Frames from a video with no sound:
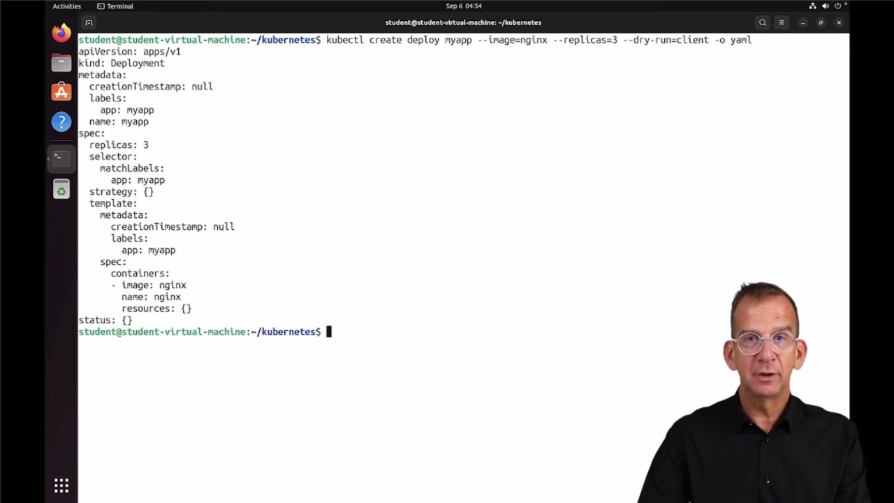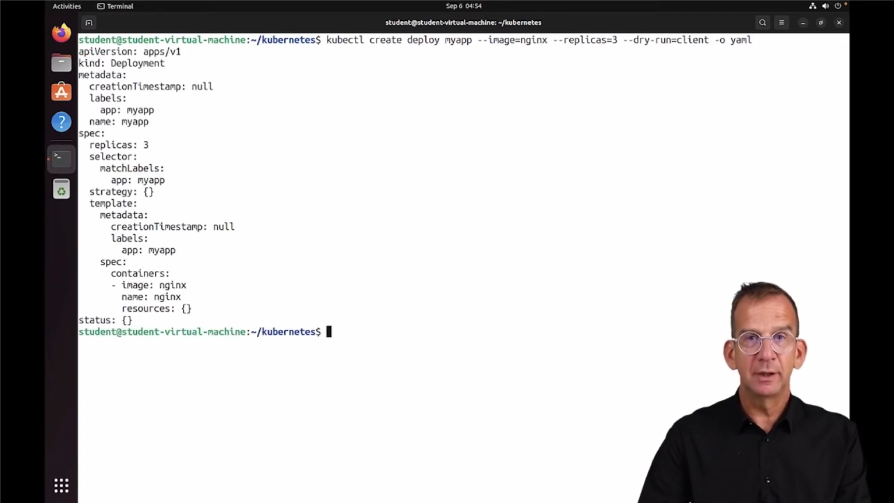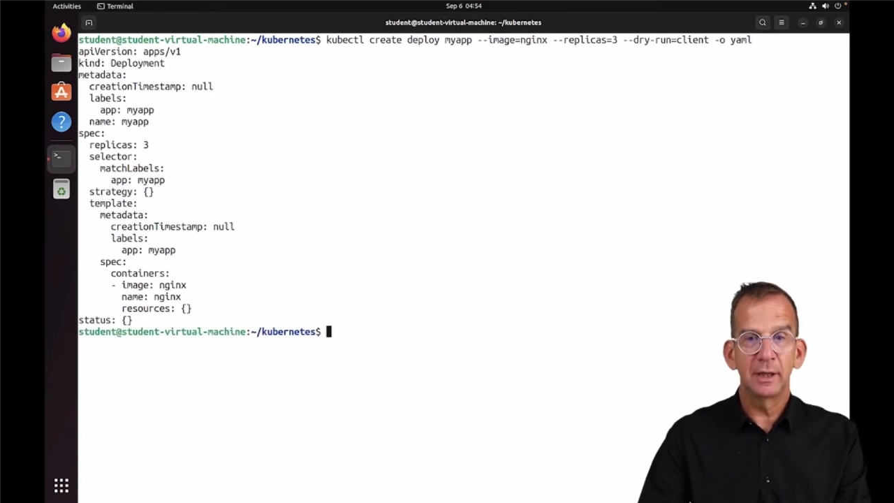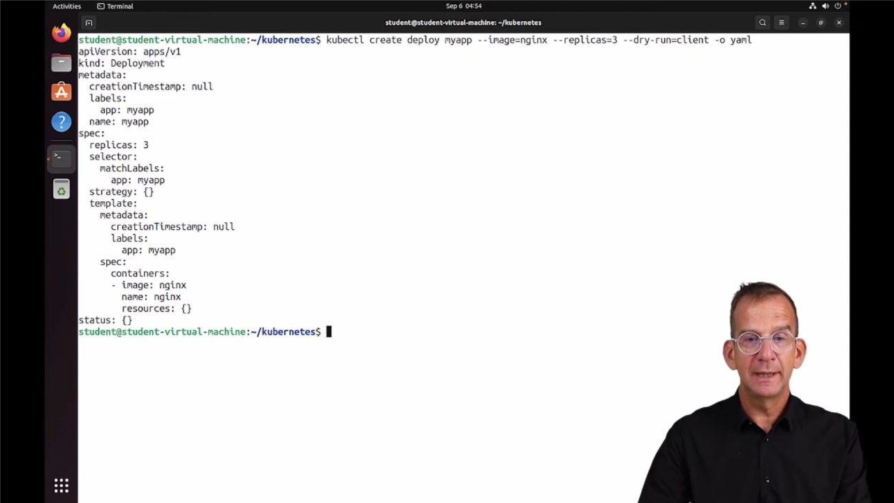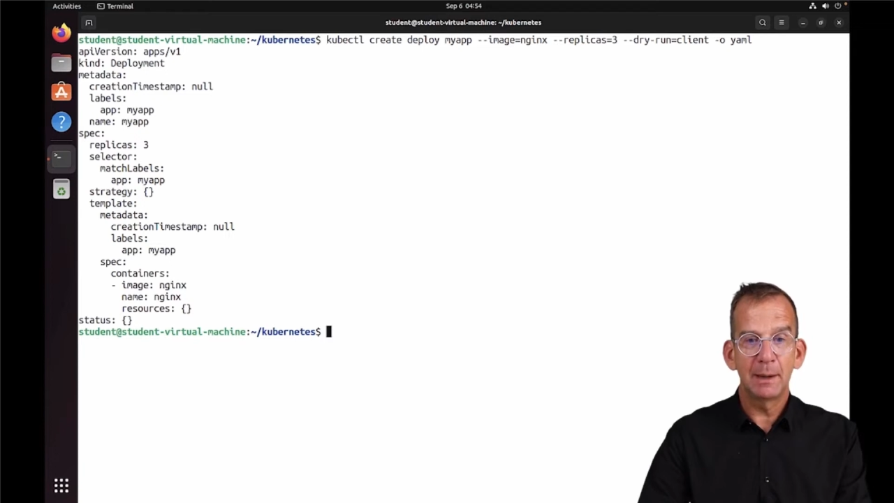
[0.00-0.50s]

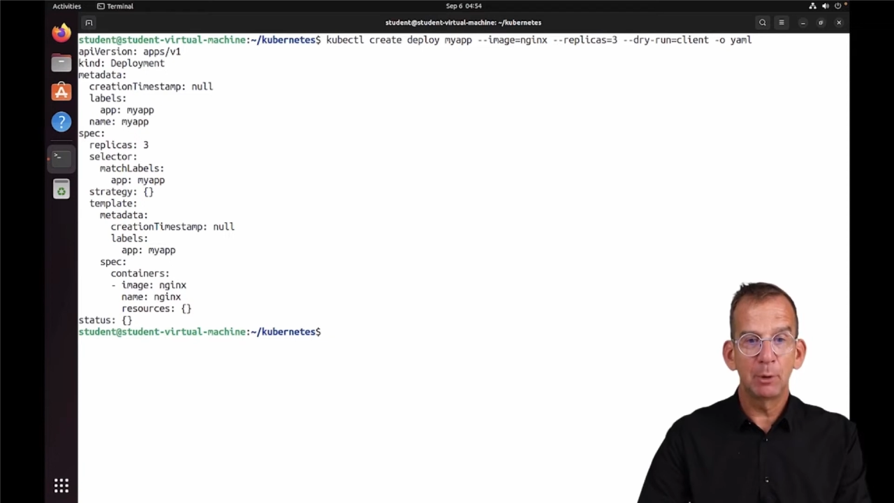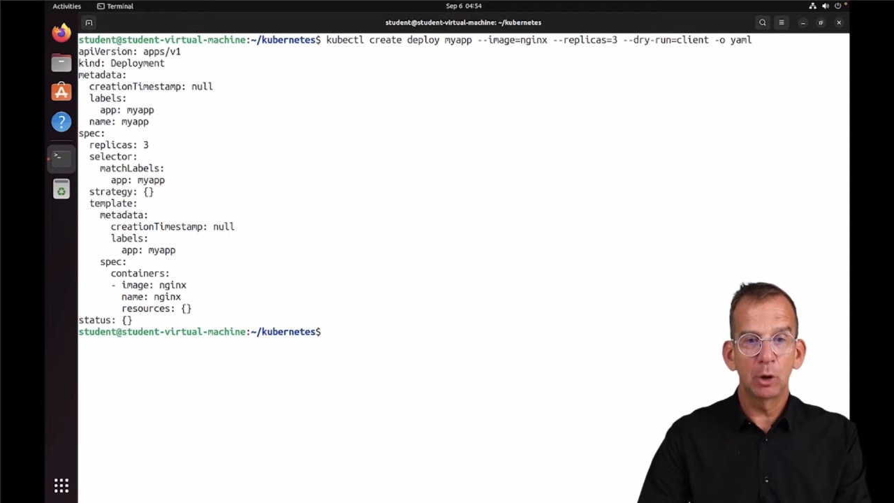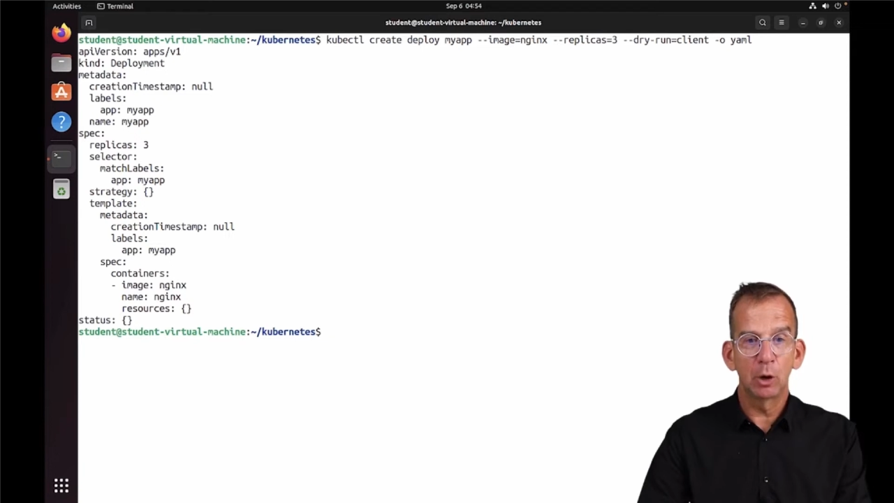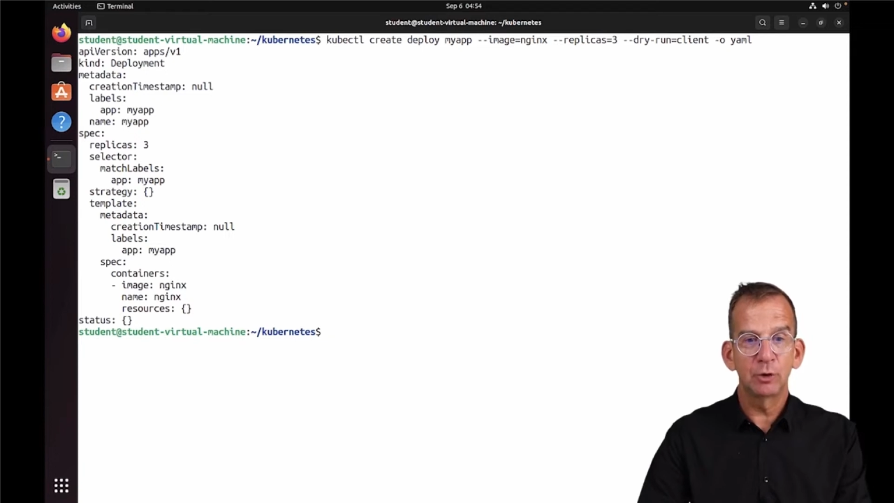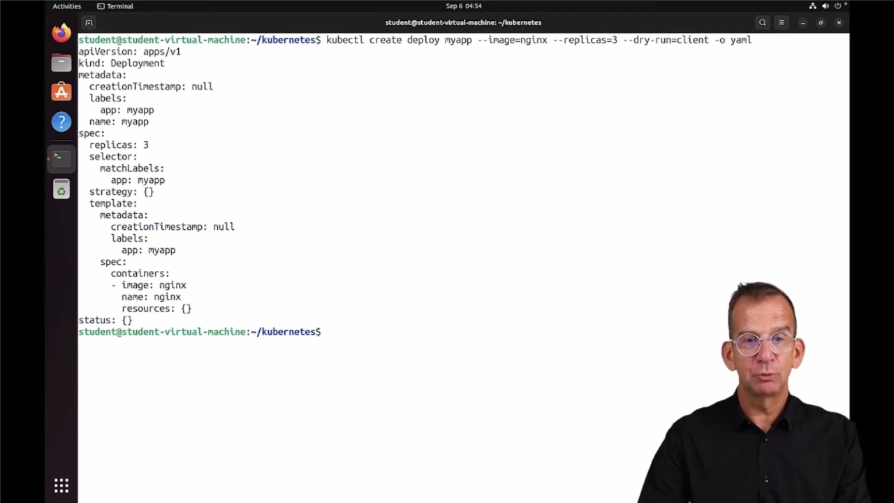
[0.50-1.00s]
the YAML
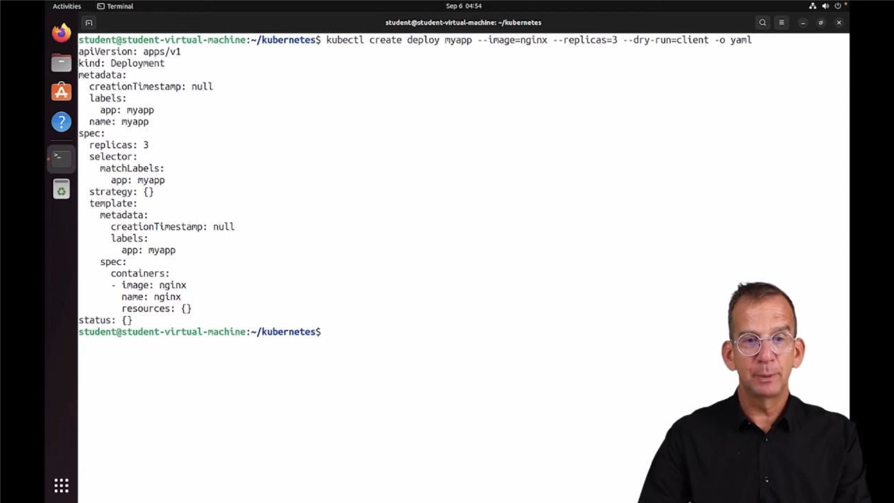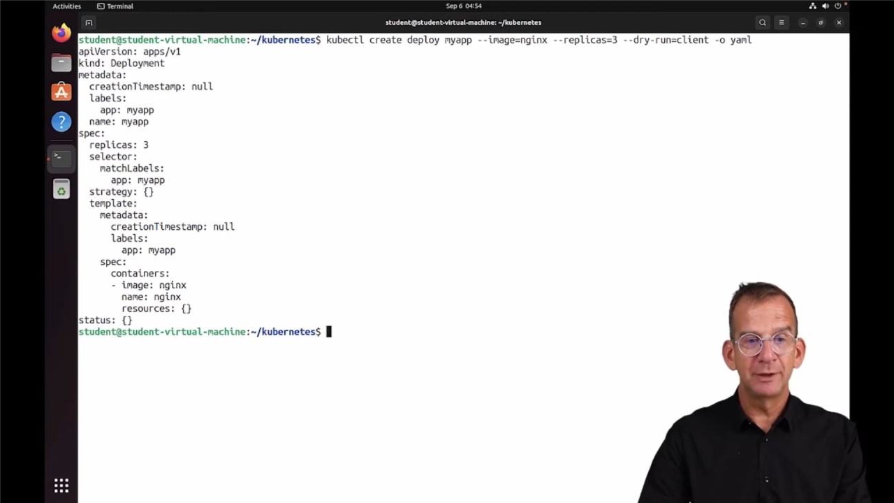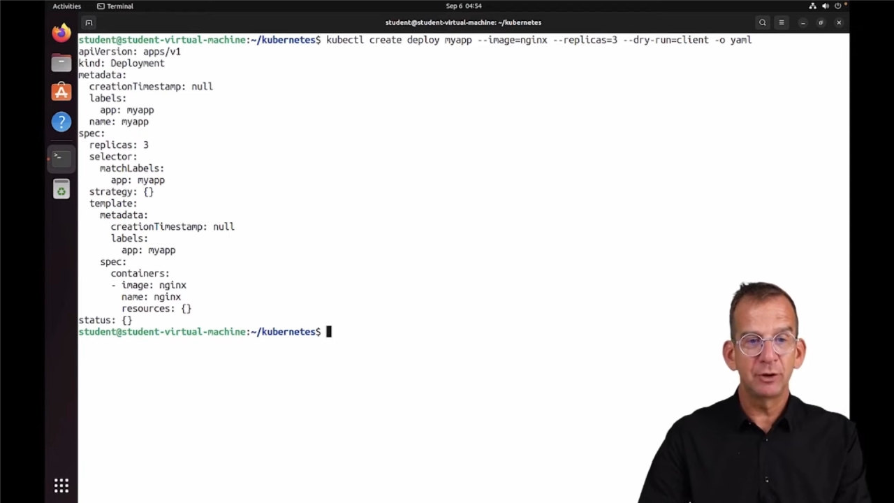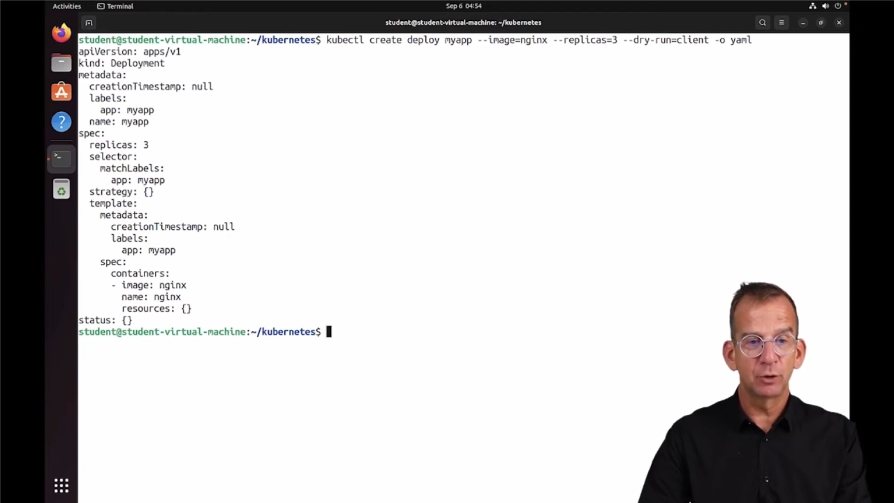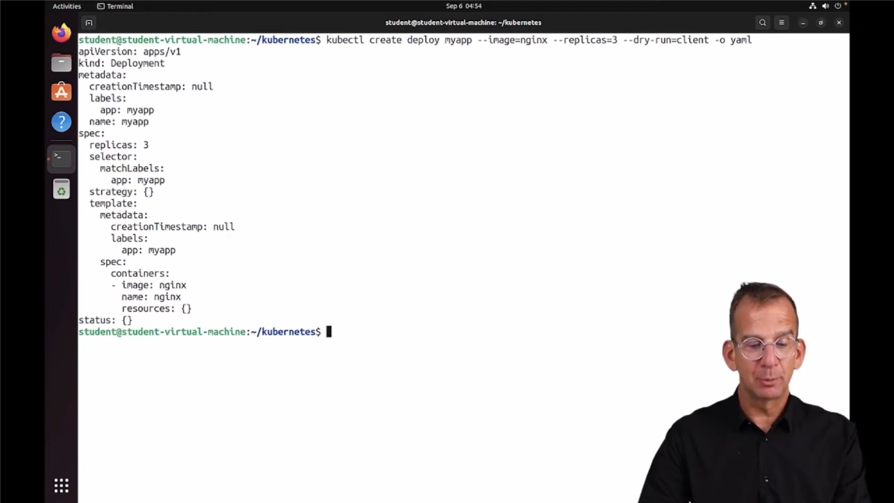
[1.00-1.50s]
code is
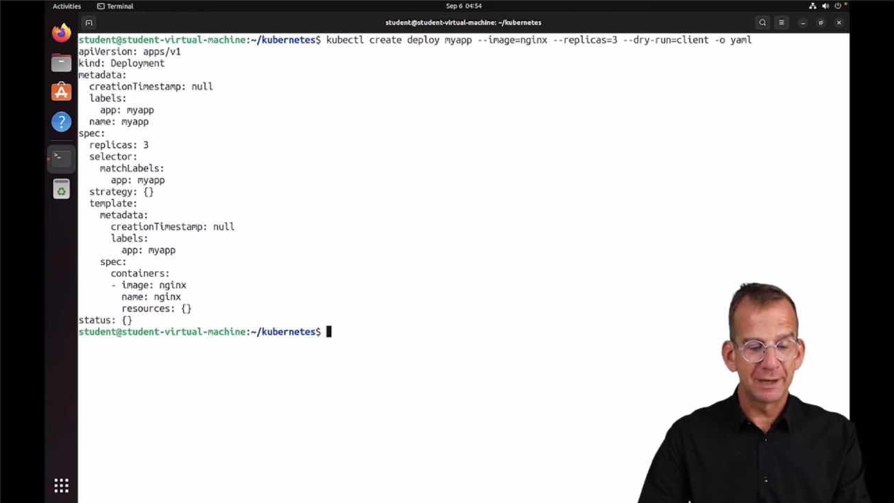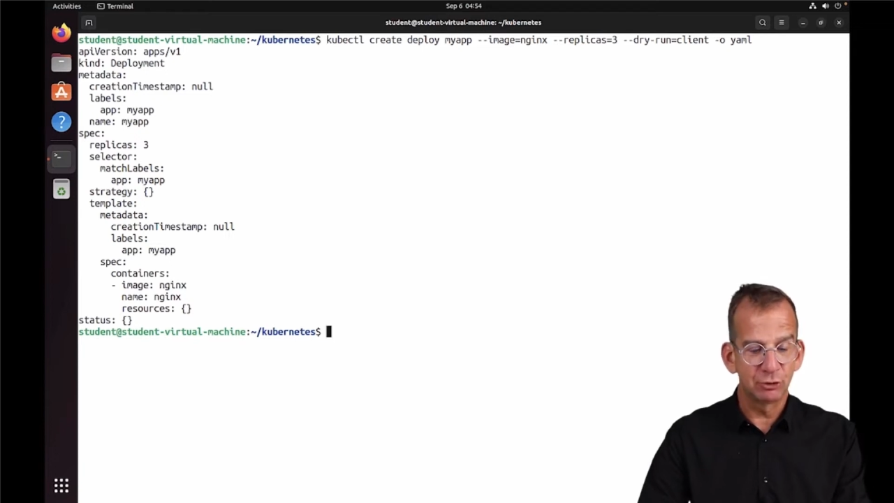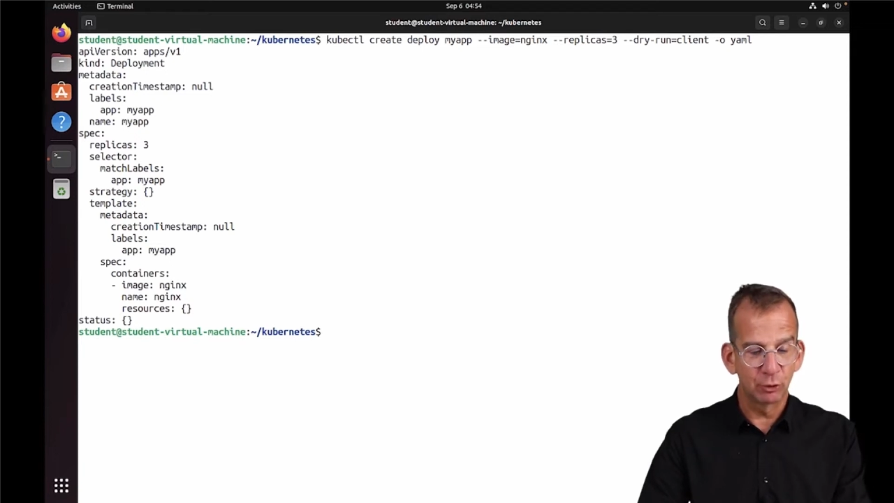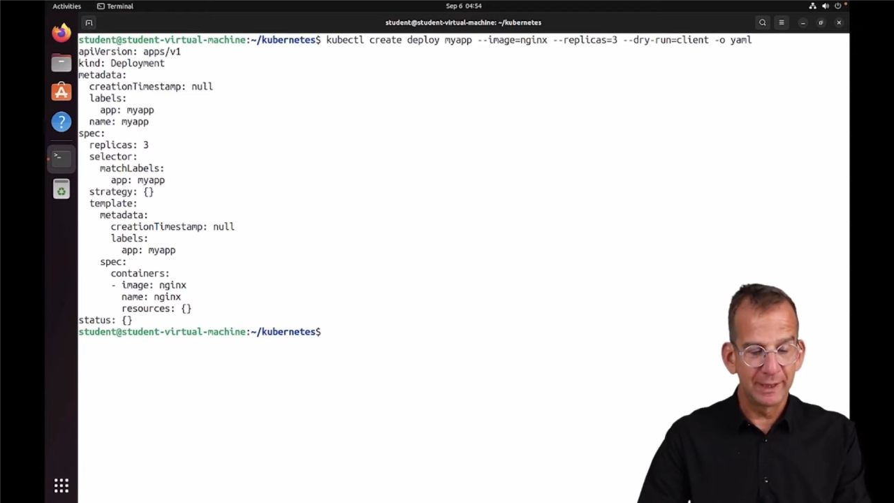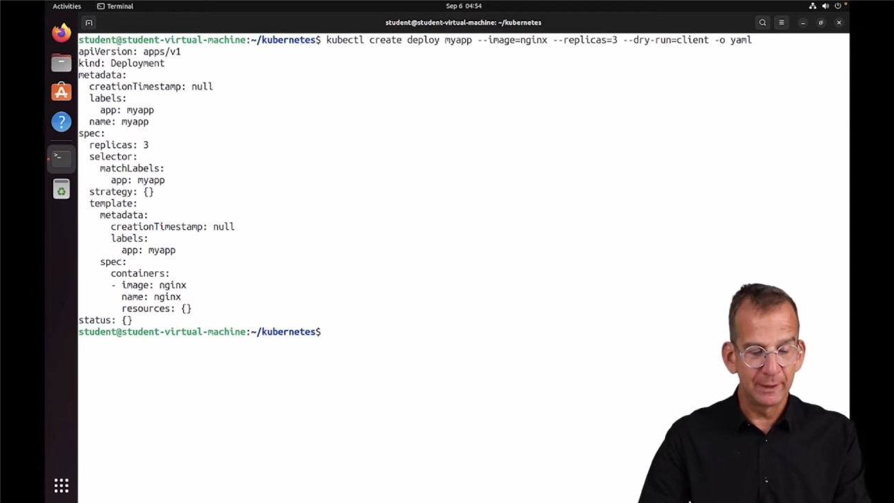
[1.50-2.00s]
printed on my
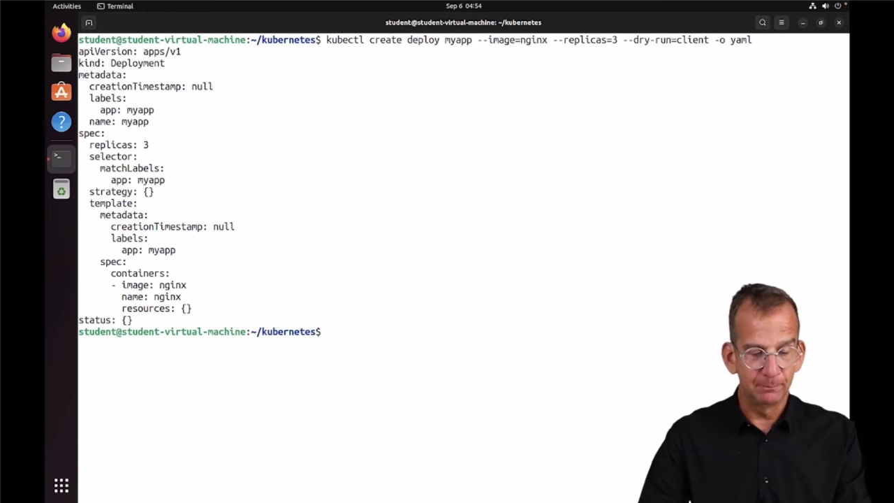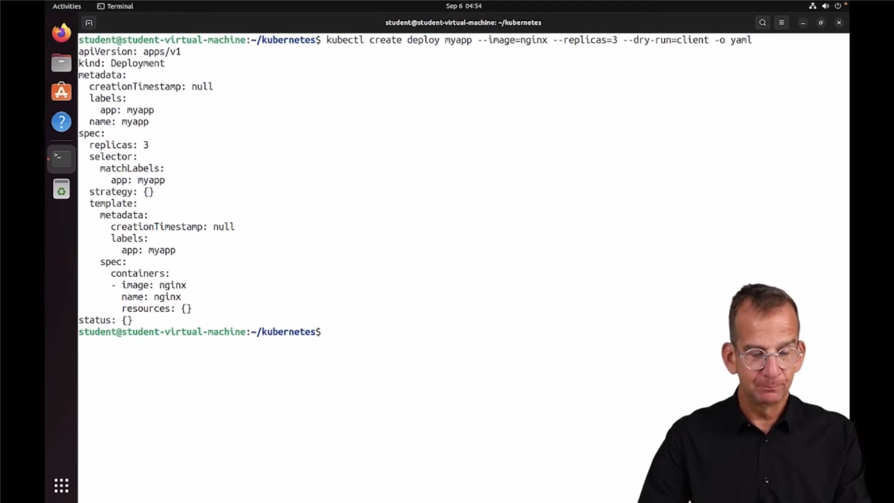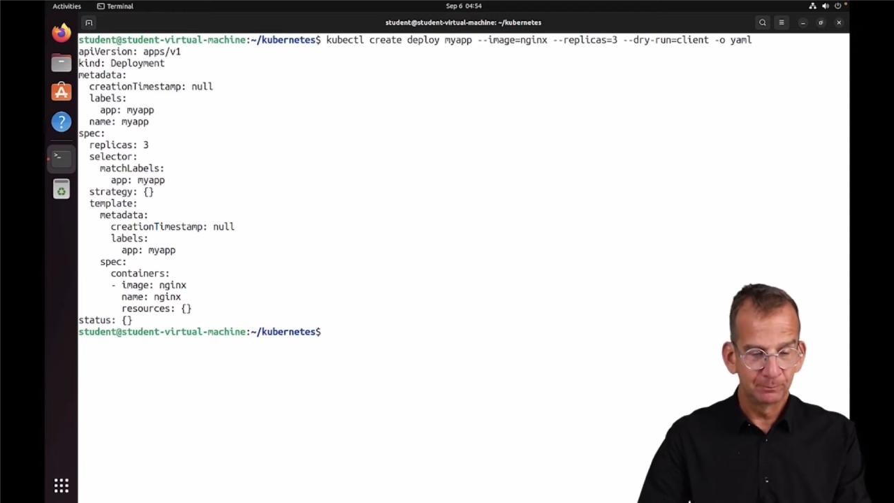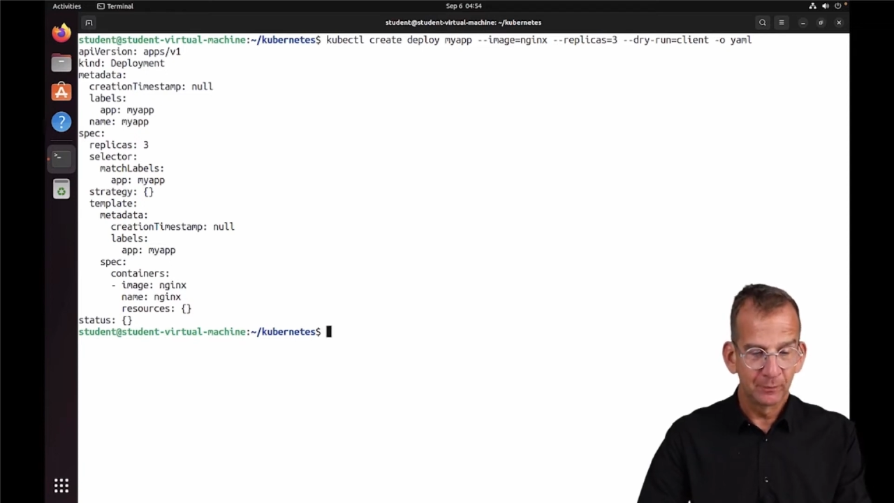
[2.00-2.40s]
screen.